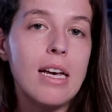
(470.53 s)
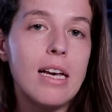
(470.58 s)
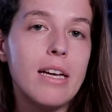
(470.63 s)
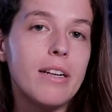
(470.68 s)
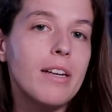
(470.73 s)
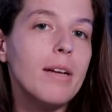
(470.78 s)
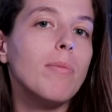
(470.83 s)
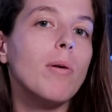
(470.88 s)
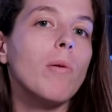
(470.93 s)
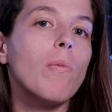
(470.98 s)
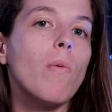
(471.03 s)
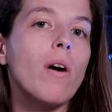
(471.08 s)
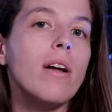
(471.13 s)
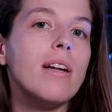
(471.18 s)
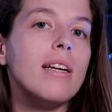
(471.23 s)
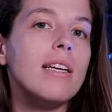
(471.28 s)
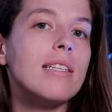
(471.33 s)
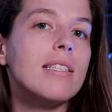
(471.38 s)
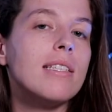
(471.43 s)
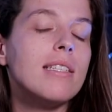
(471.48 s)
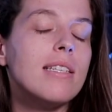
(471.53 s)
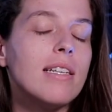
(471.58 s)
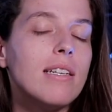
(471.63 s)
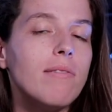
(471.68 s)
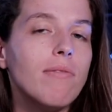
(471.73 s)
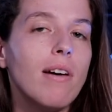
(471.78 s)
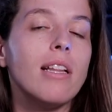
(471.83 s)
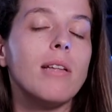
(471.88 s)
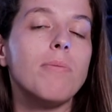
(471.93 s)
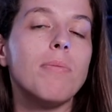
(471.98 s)
Number one is to
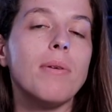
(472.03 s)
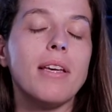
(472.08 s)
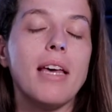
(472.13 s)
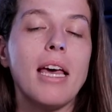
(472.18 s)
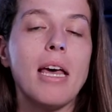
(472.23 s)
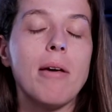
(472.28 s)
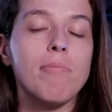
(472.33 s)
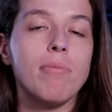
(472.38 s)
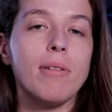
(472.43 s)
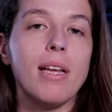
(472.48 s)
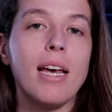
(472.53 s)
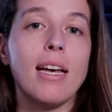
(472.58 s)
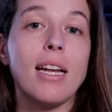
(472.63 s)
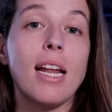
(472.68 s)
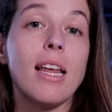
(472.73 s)
develop a game plan.